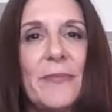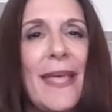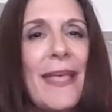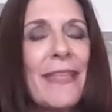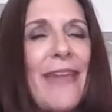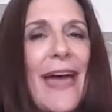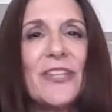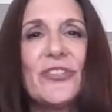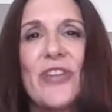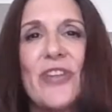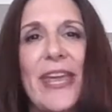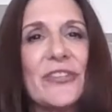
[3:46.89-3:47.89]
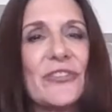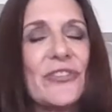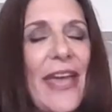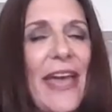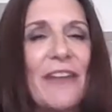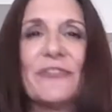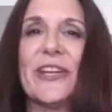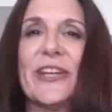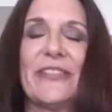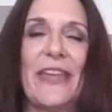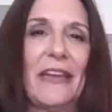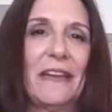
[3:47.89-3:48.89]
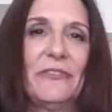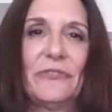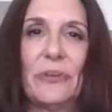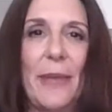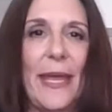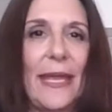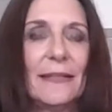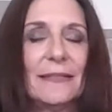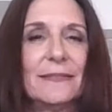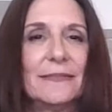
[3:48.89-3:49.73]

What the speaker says: That changed everything for me.